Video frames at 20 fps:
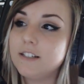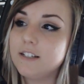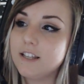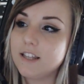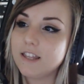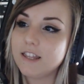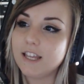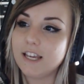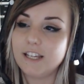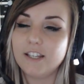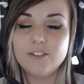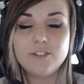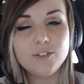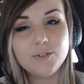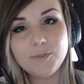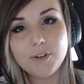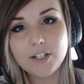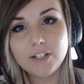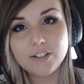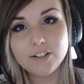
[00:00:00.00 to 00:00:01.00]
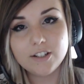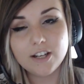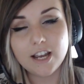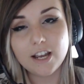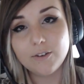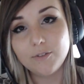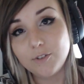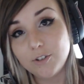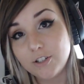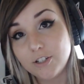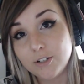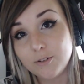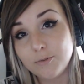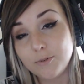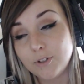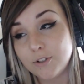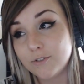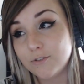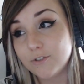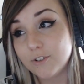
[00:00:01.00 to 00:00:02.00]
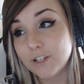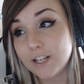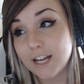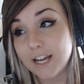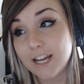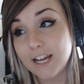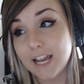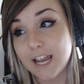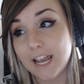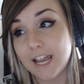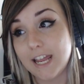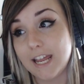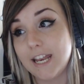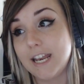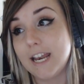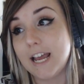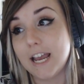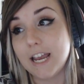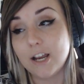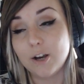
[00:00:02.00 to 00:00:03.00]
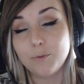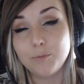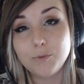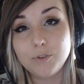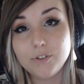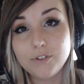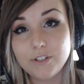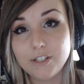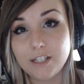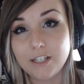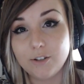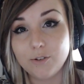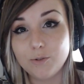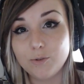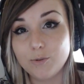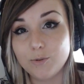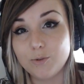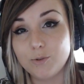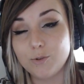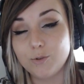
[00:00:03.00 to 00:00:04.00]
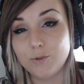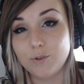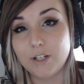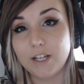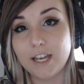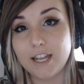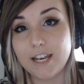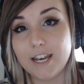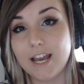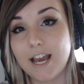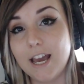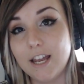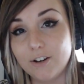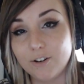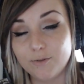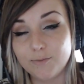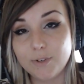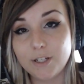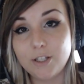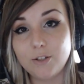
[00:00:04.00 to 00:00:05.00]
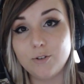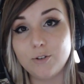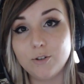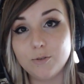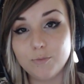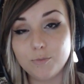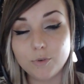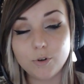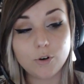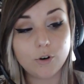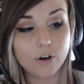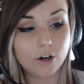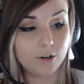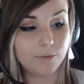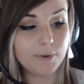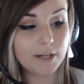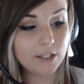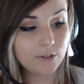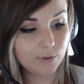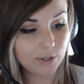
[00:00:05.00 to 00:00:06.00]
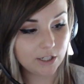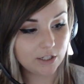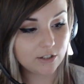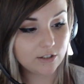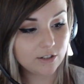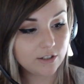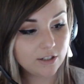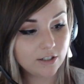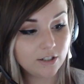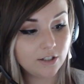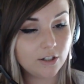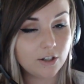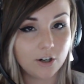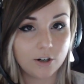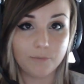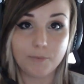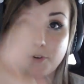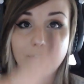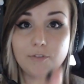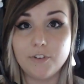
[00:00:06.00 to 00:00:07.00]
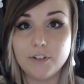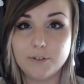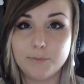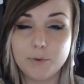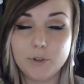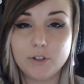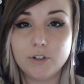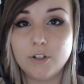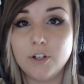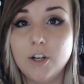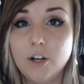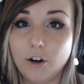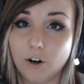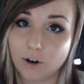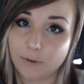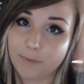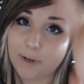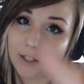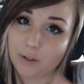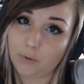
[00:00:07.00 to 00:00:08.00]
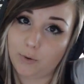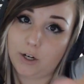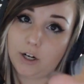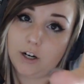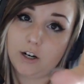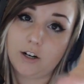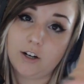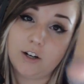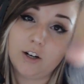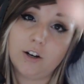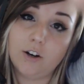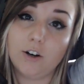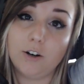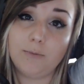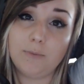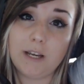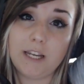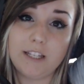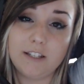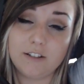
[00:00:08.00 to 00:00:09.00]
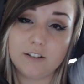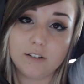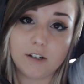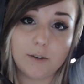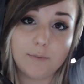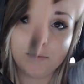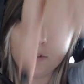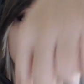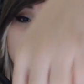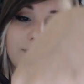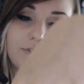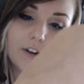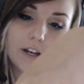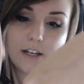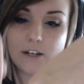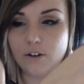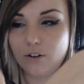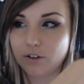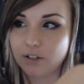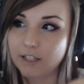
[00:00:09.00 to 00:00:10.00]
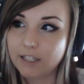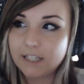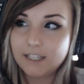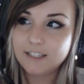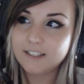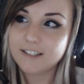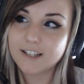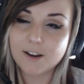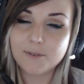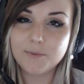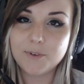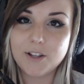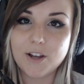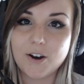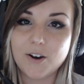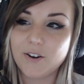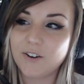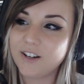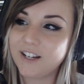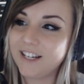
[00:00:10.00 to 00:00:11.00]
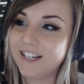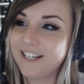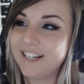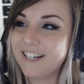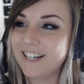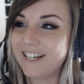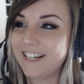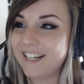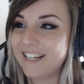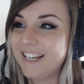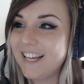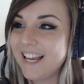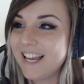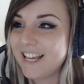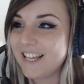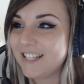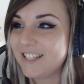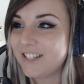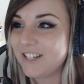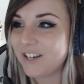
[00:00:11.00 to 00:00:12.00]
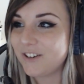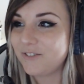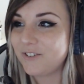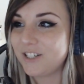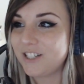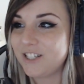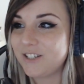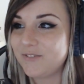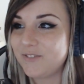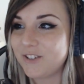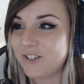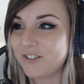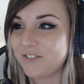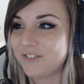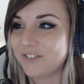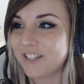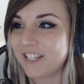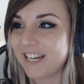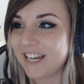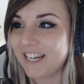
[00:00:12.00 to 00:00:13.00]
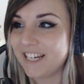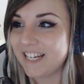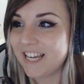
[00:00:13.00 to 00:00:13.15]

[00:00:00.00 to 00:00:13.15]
Thank you so much. I wish you a beautiful day, and I hope to see you soon again, either on my YouTube or on my Twitch, on my Facebook, on my Twitter, on my Instagram. You can find all the links down below. So I wish you a beautiful day.